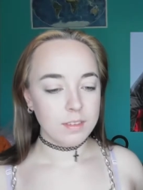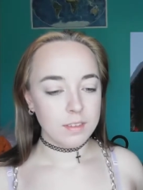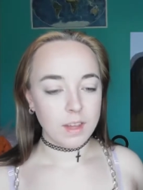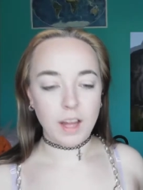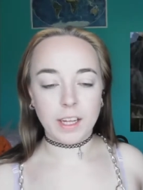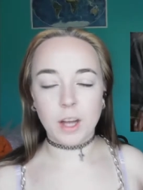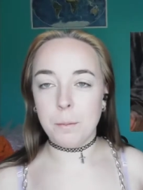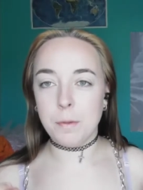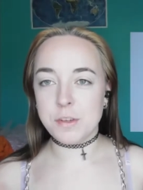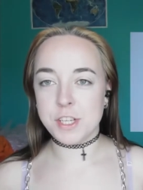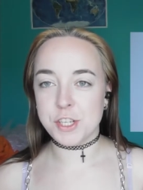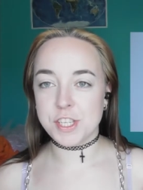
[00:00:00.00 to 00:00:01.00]
I like how I'm
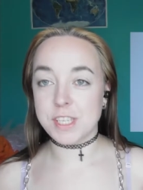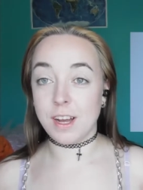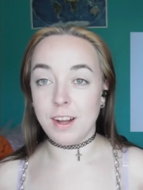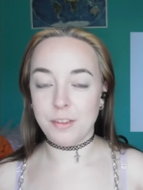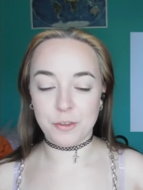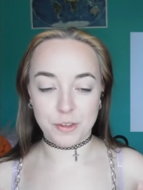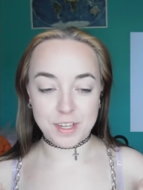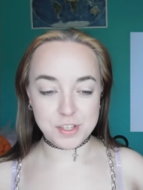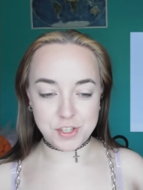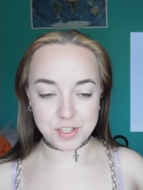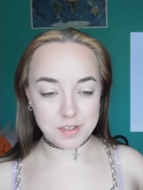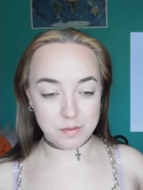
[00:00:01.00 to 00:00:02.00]
mostly just silent through this,
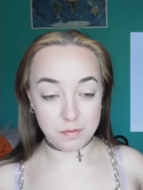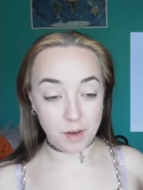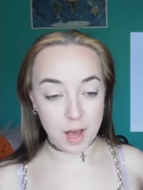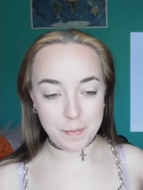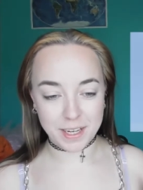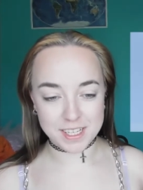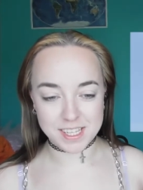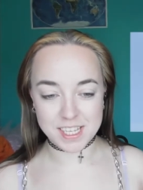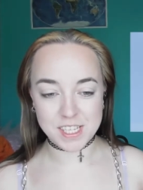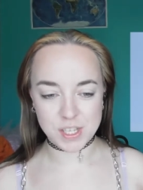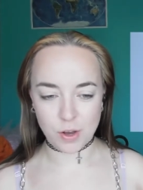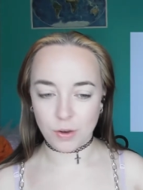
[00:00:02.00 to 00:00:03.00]
just vibing to this
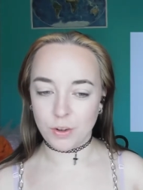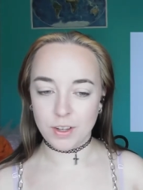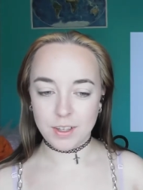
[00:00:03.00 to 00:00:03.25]
song.